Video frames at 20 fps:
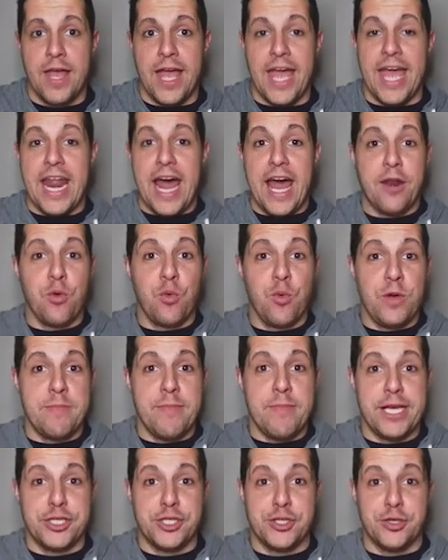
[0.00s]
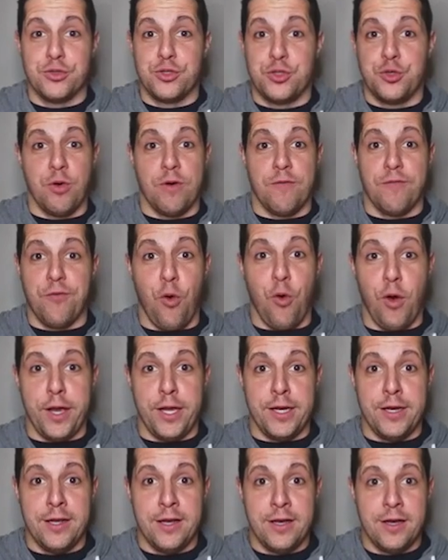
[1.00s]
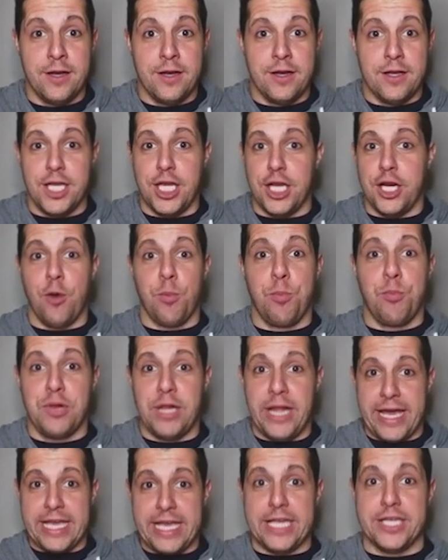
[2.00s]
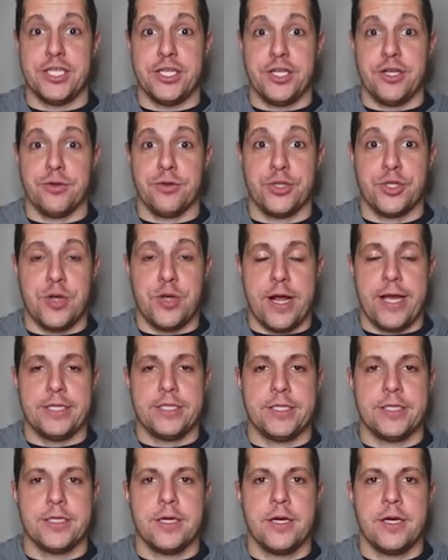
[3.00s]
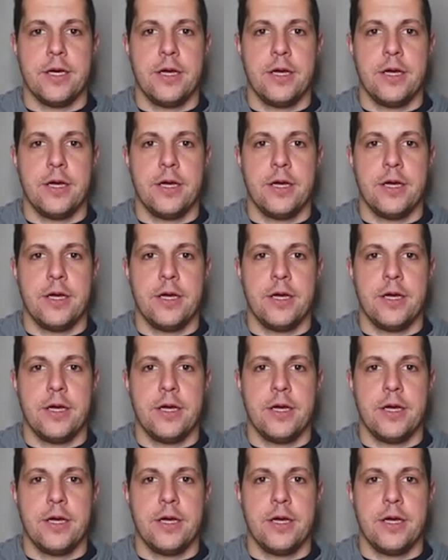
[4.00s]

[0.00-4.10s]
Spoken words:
And how do we make sure to avoid, you know, playing into your strengths,